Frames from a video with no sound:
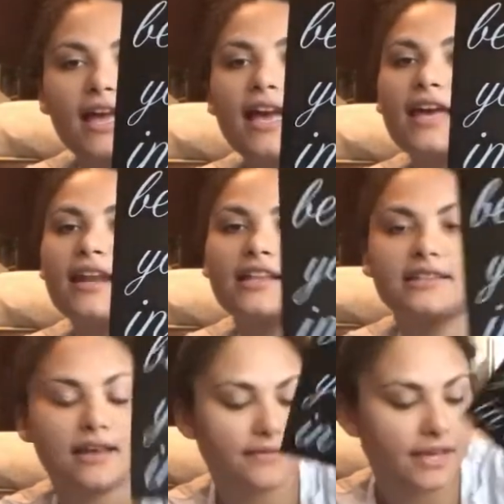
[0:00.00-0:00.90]
And I
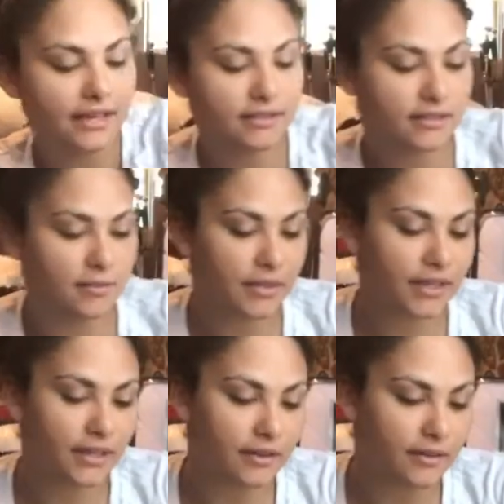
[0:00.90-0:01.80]
love it, it's super
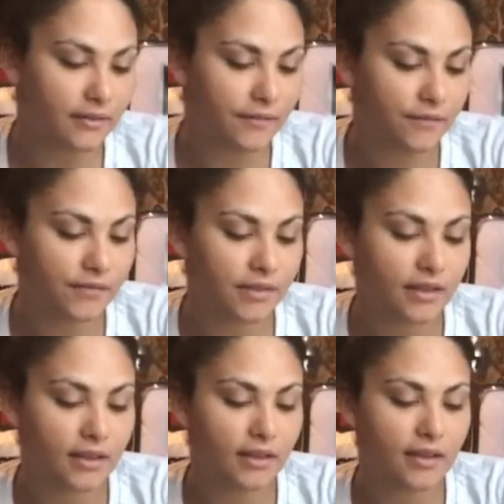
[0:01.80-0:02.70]
cute.
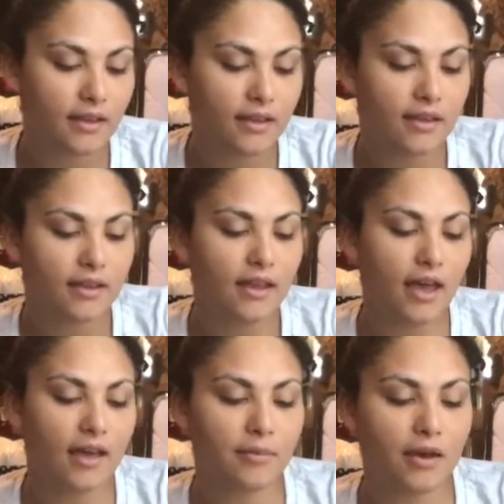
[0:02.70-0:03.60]

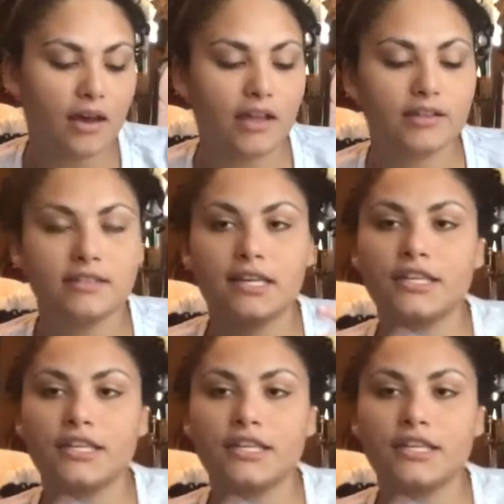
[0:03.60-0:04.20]
I bought